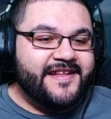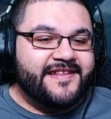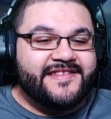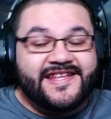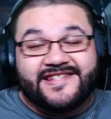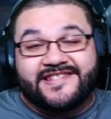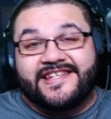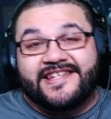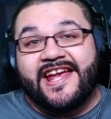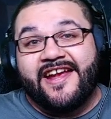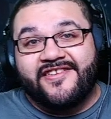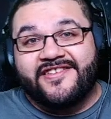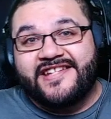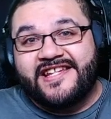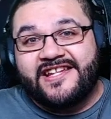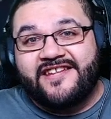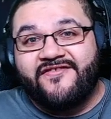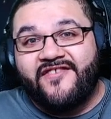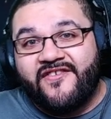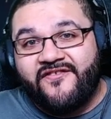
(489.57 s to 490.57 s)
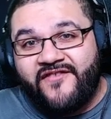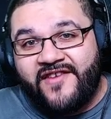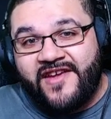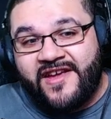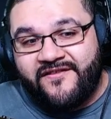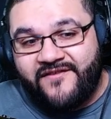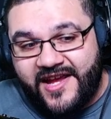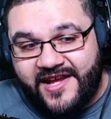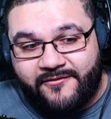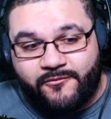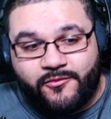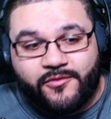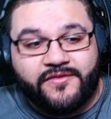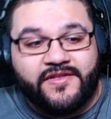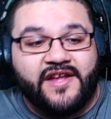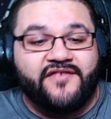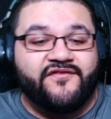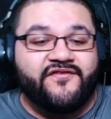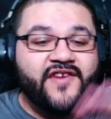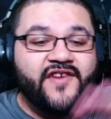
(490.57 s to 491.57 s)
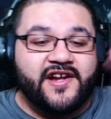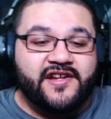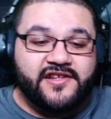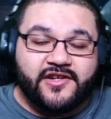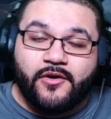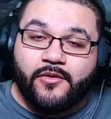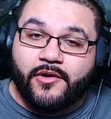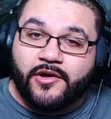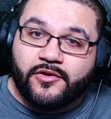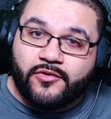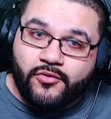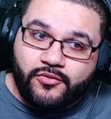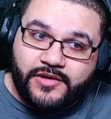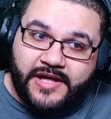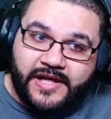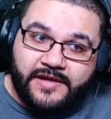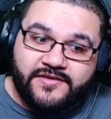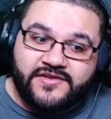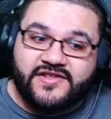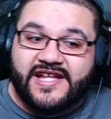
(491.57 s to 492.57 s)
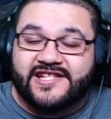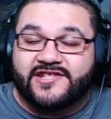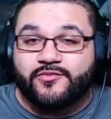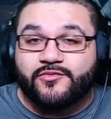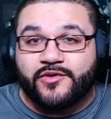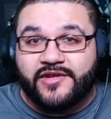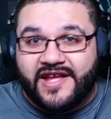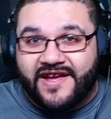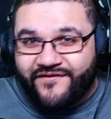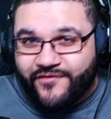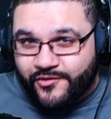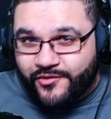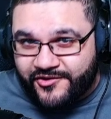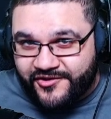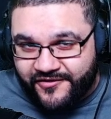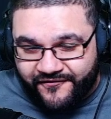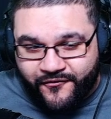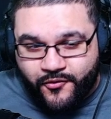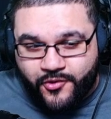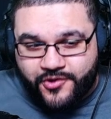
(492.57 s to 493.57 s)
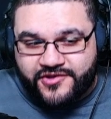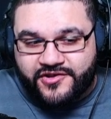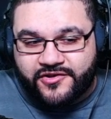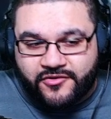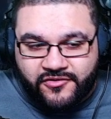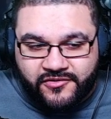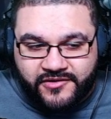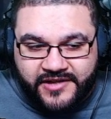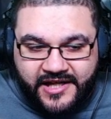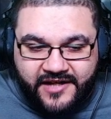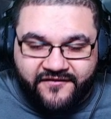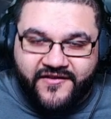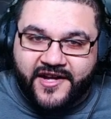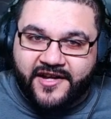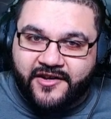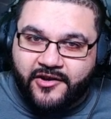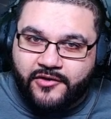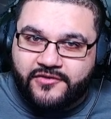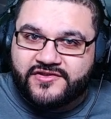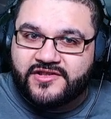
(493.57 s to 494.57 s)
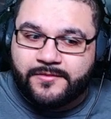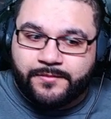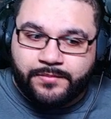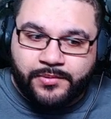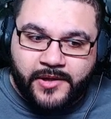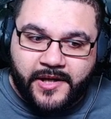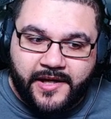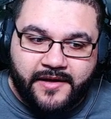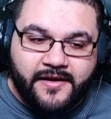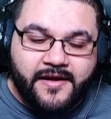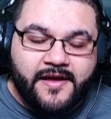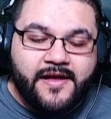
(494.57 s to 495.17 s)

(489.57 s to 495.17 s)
This guaranteed evade will then finally go on cooldown. So that's where that 4-turn cooldown effect goes into play.